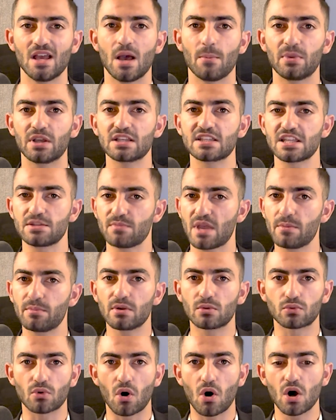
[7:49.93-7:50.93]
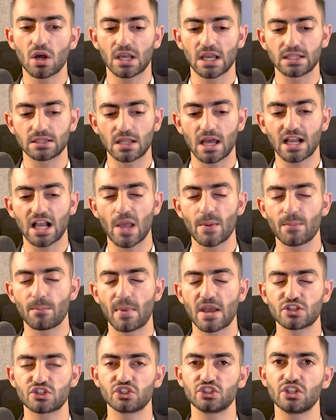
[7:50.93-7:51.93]
Because it may be wrong, and like I
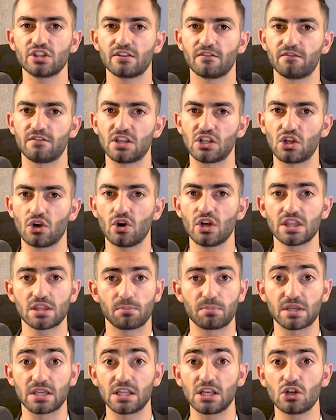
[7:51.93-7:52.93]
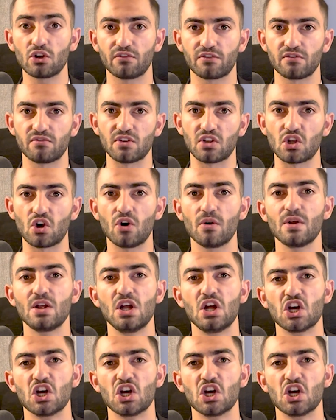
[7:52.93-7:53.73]
mentioned in the video, in the beginning of the video,